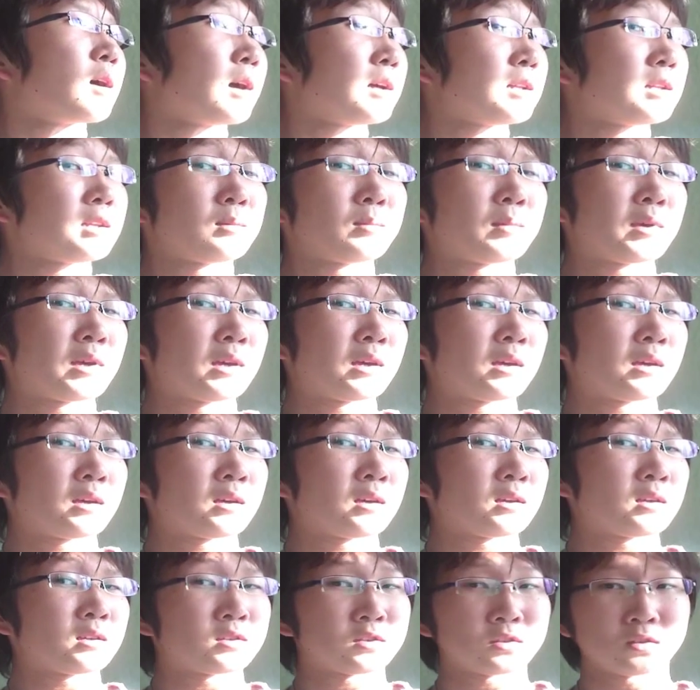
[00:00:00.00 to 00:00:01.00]

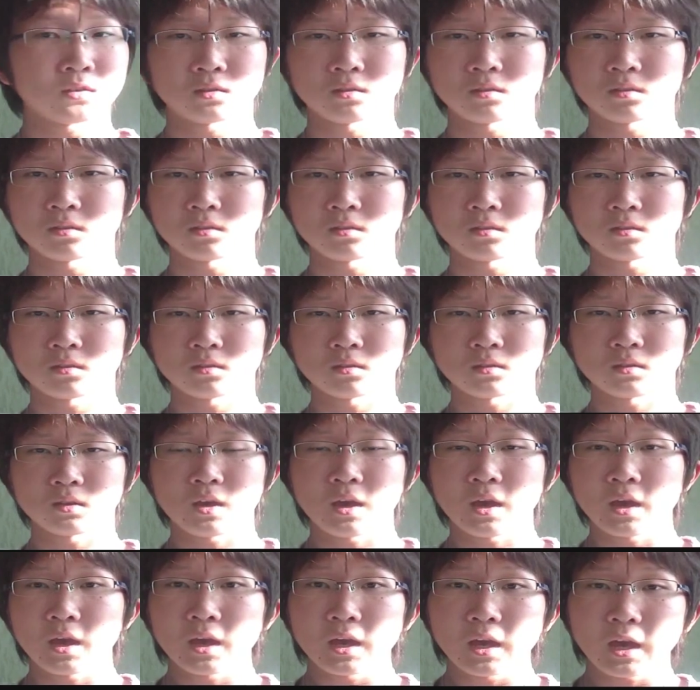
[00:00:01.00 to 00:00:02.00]
animation.
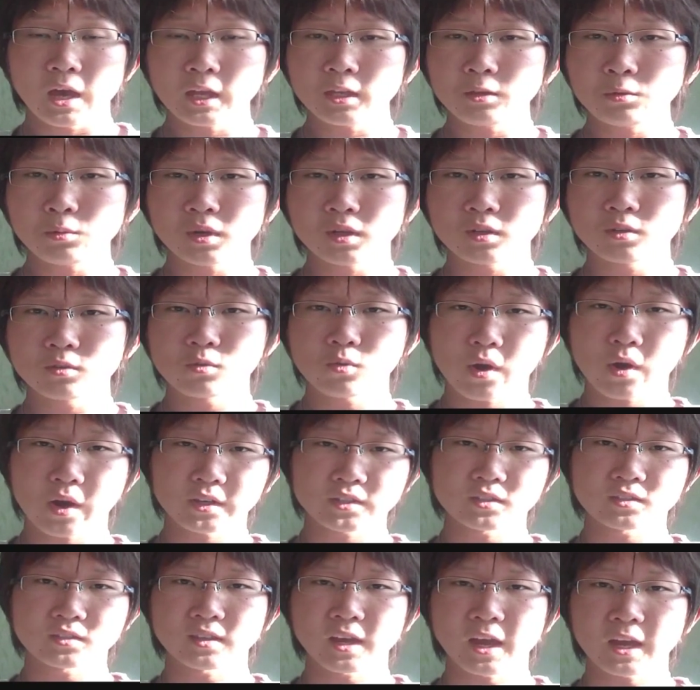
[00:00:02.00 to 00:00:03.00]
Anyone who
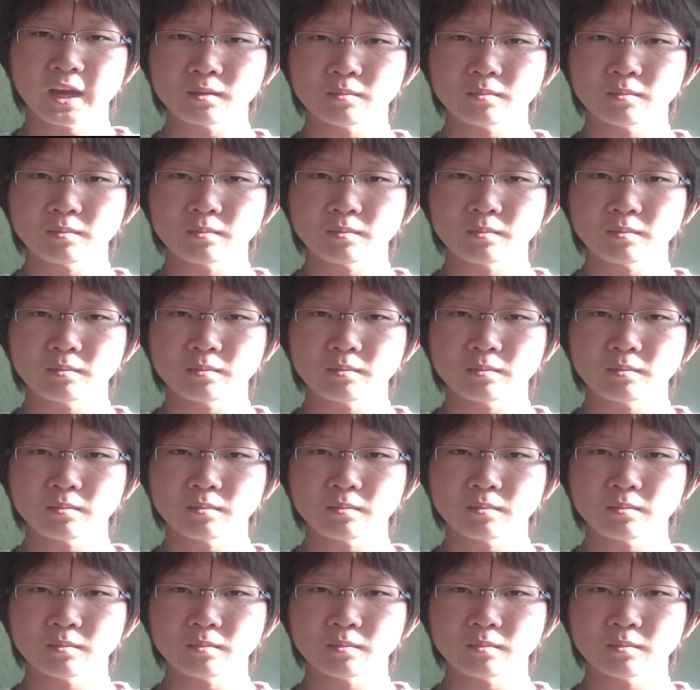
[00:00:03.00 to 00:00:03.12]
watches